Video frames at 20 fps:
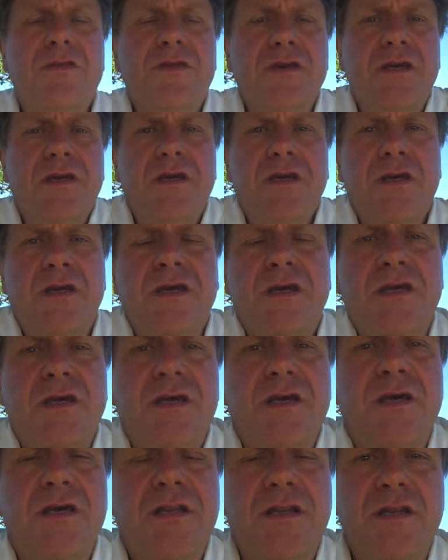the
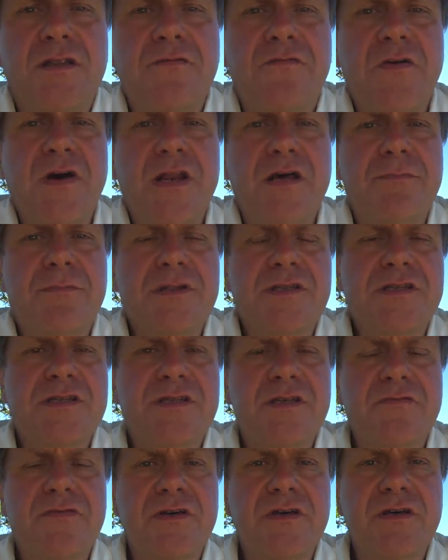
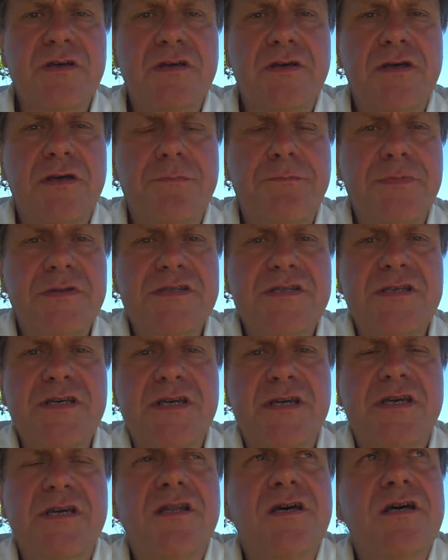development of a
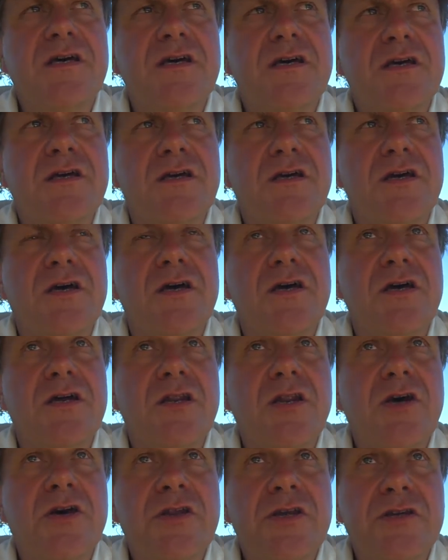particular
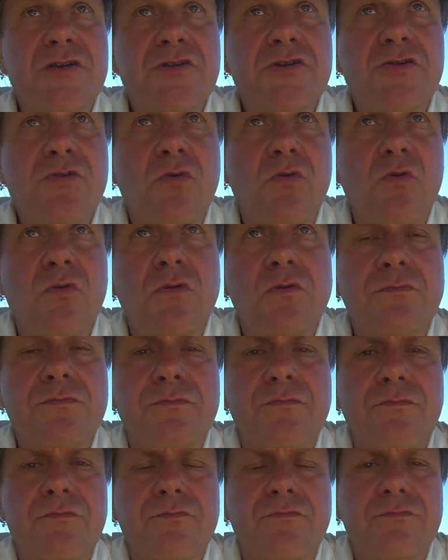learning tool,
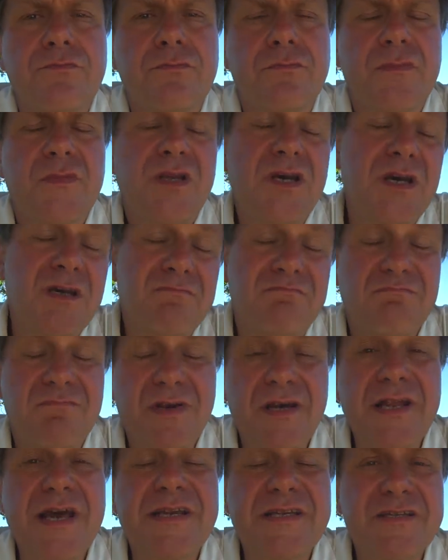
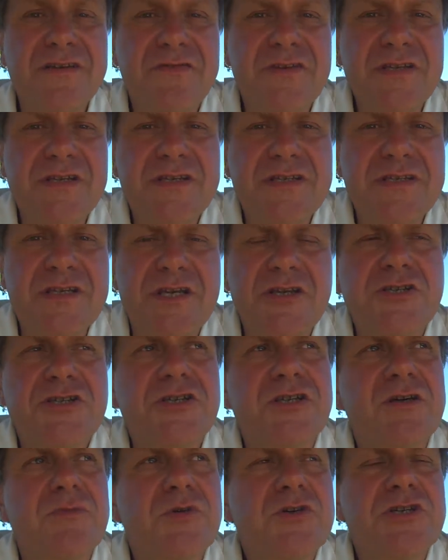an activity
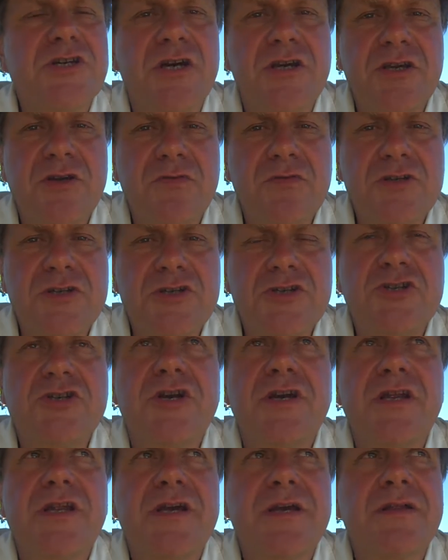essentially, which I use in
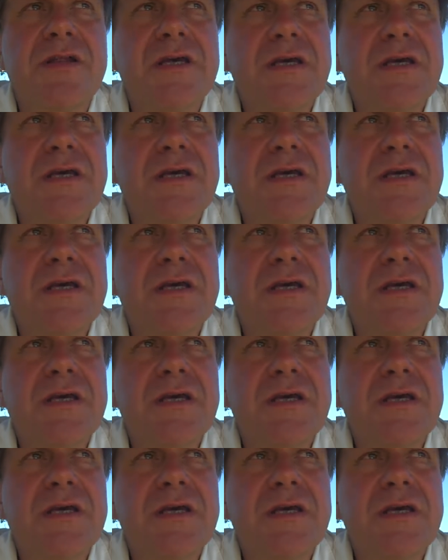trading.